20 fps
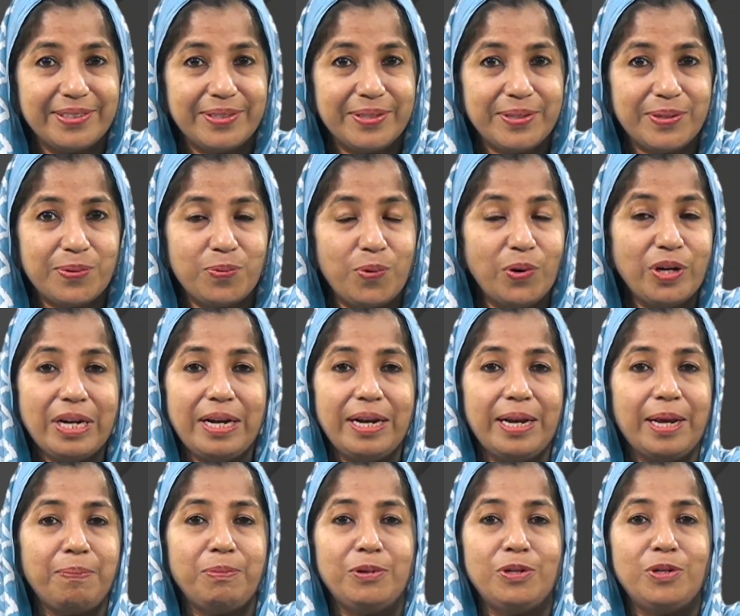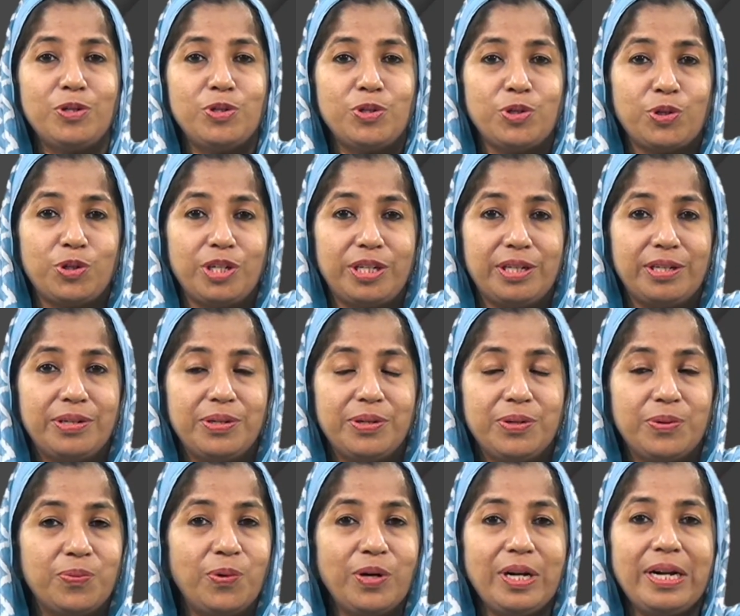What will happen to Jody?
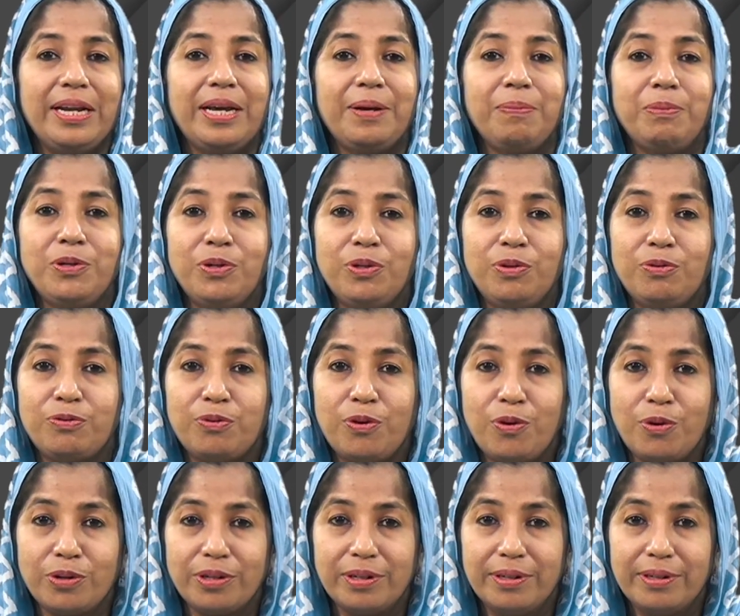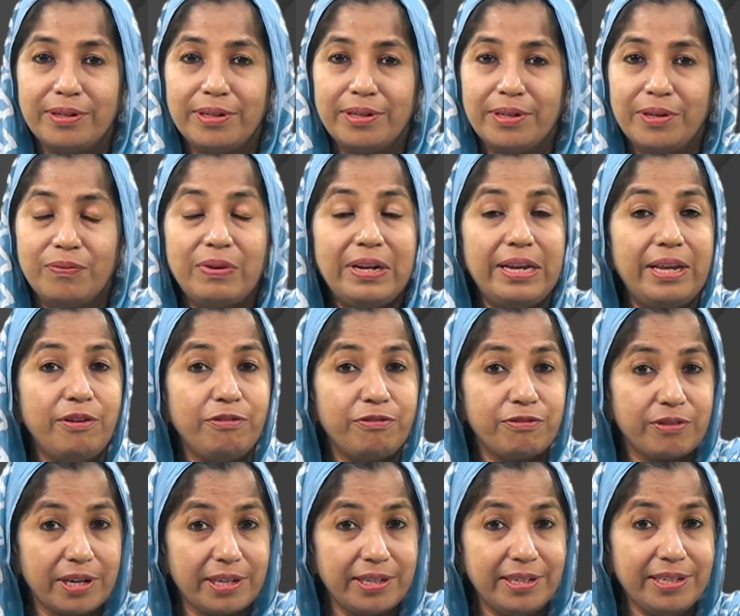What will happen to the fawn? Will he
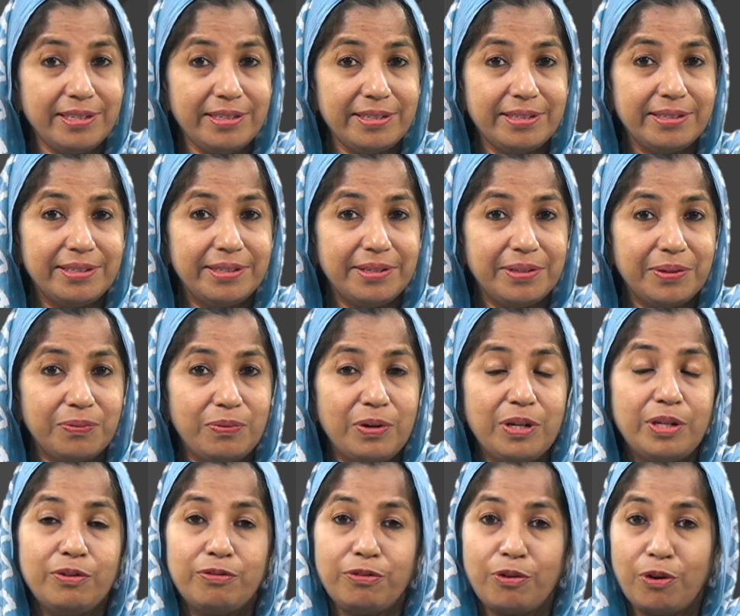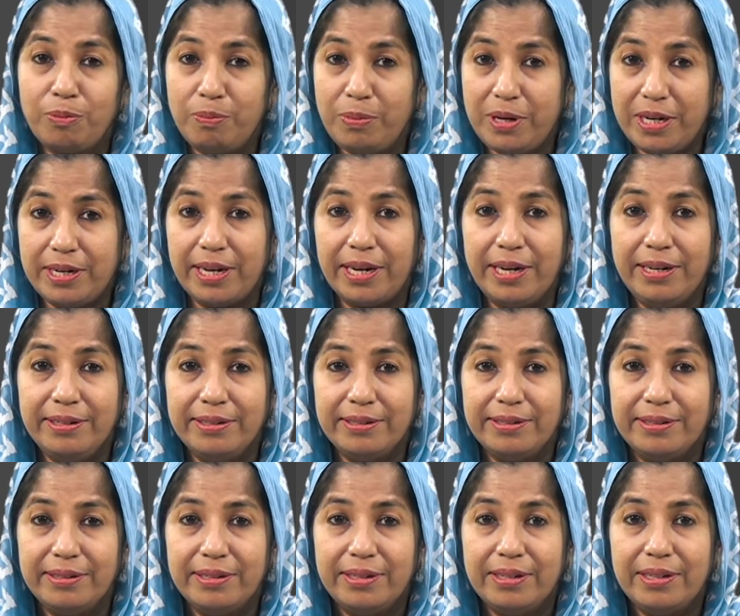find it? Will the fawn be dead?
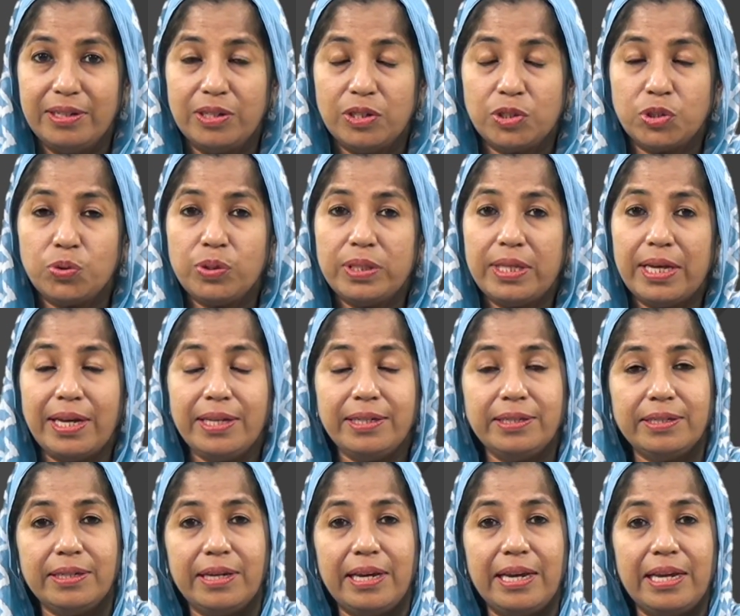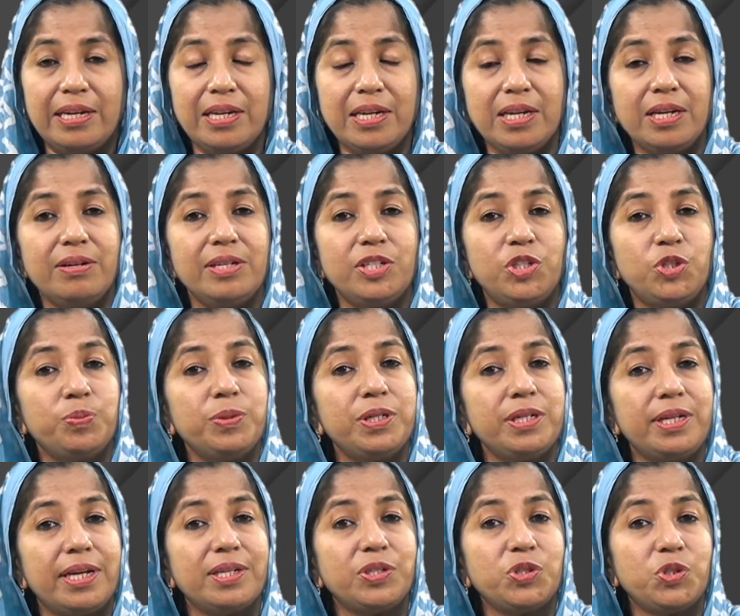So, that encouragement
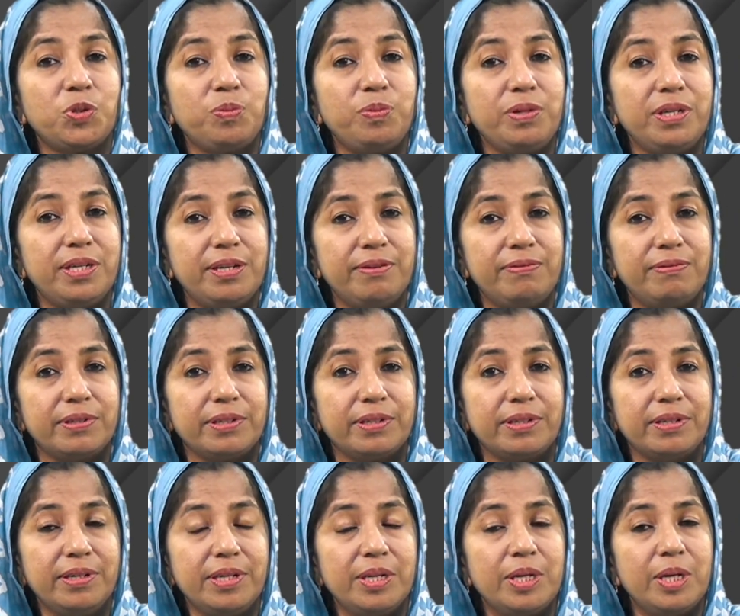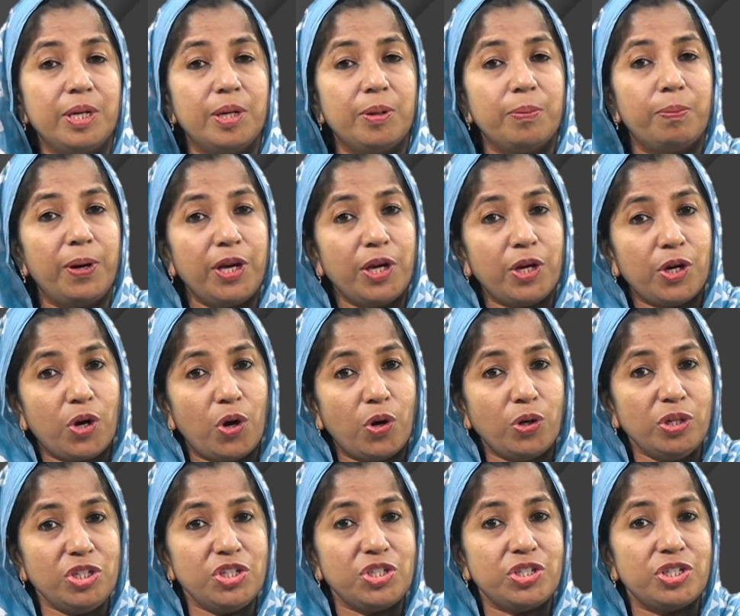has to be given by
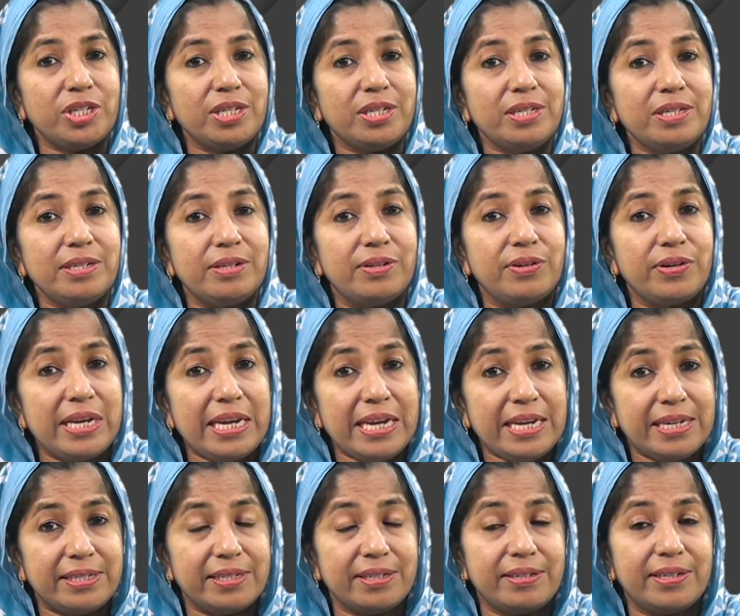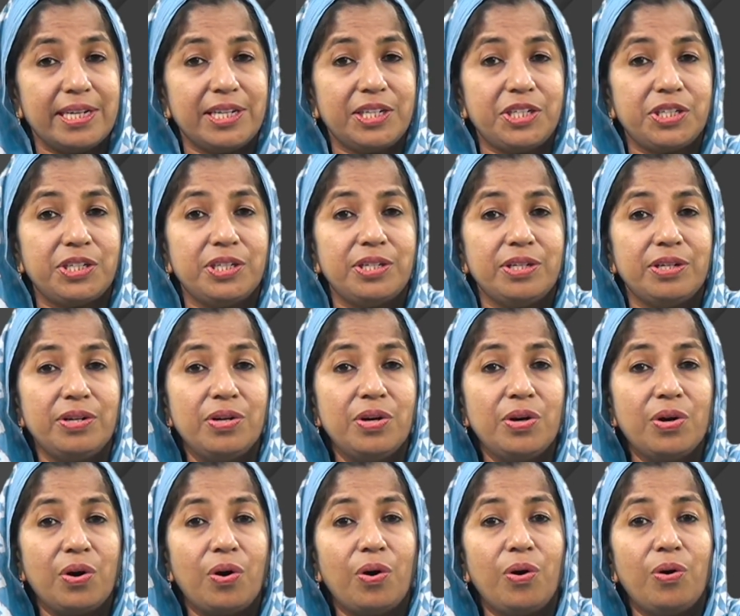constant reiteration
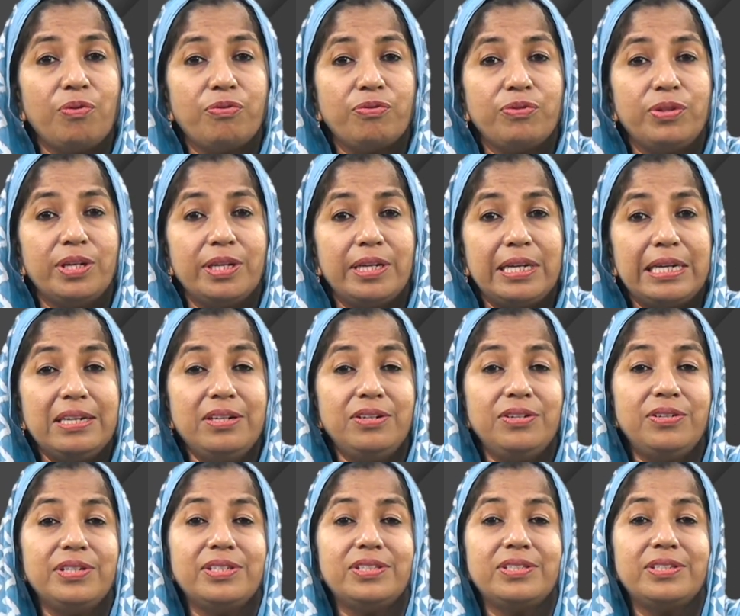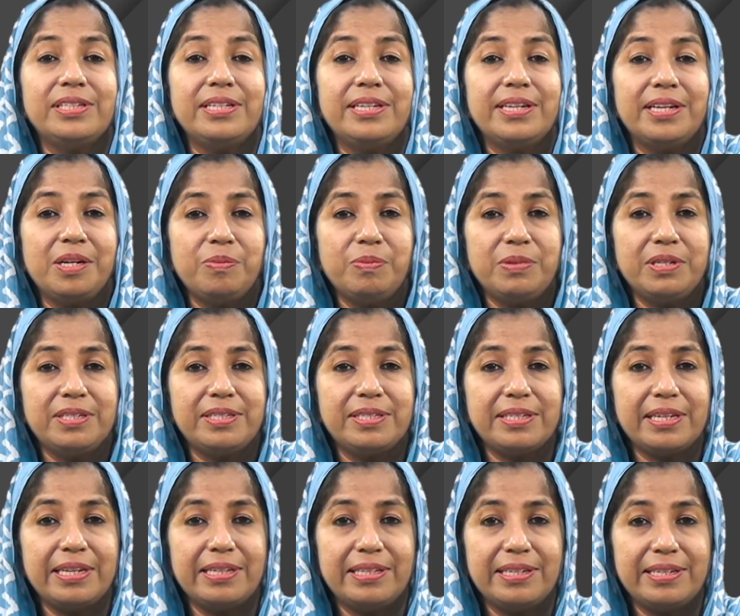of the interesting elements
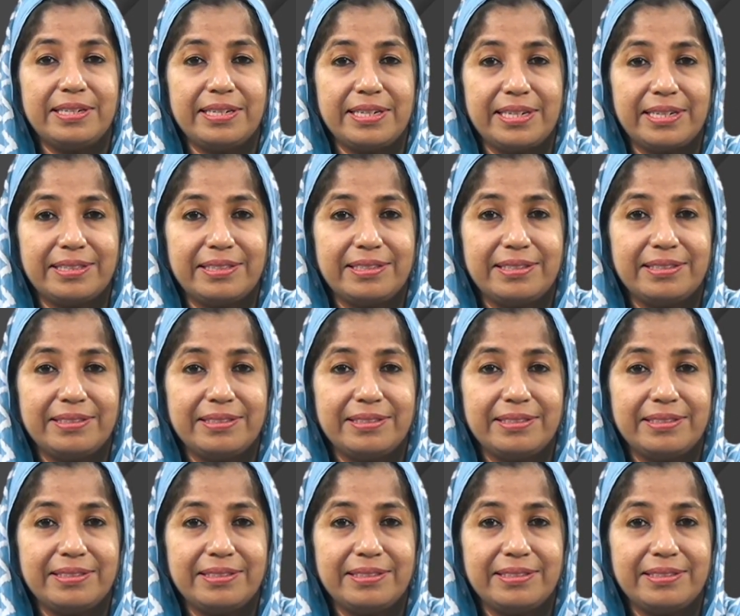in the text.